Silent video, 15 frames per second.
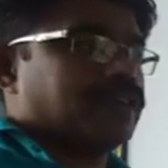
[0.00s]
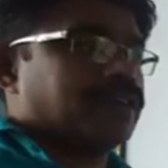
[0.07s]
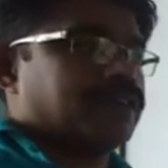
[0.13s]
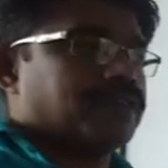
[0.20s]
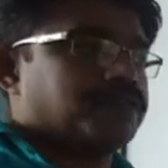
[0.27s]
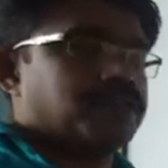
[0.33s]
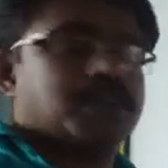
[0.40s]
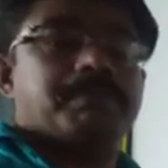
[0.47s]

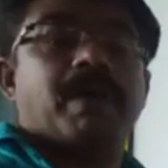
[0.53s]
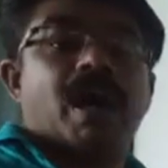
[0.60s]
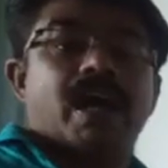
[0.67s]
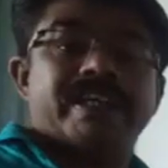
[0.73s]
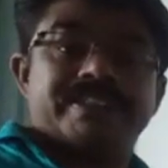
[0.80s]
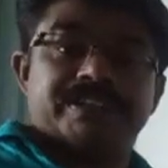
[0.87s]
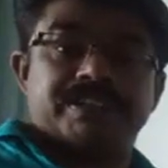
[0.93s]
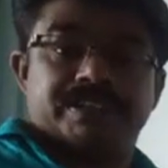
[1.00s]
the verb
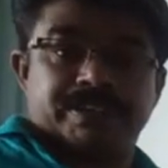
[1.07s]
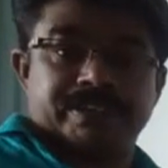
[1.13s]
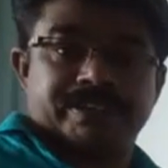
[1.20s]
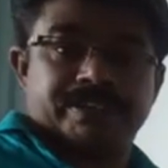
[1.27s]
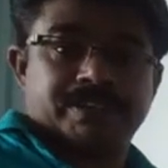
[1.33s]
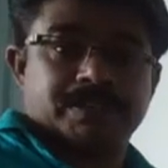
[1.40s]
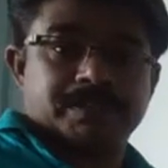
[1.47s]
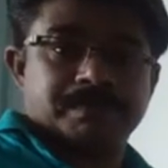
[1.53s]
as it
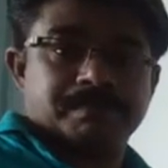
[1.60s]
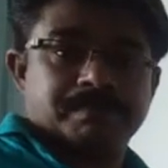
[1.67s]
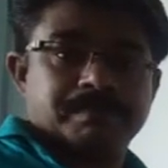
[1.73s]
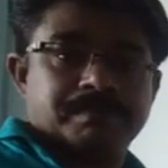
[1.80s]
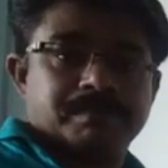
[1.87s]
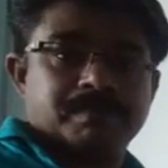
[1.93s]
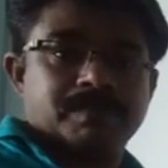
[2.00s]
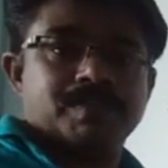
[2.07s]
is,
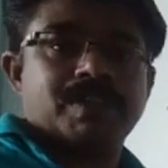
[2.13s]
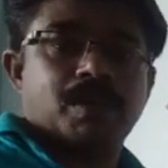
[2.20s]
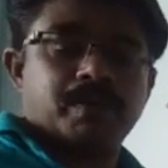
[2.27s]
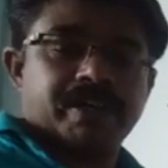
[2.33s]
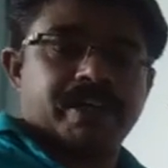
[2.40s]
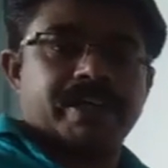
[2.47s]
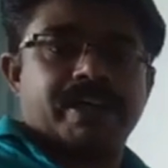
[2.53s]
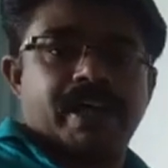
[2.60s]

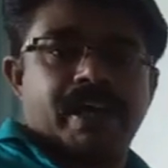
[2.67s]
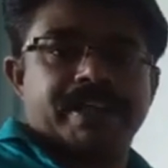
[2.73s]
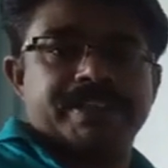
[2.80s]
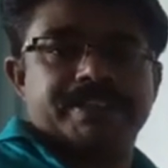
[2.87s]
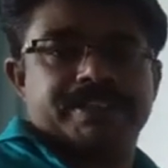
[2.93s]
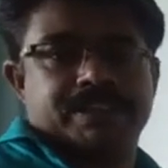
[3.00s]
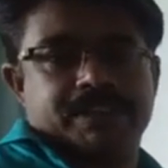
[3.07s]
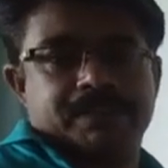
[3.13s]
without any
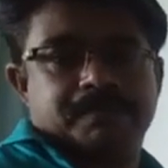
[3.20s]
addition.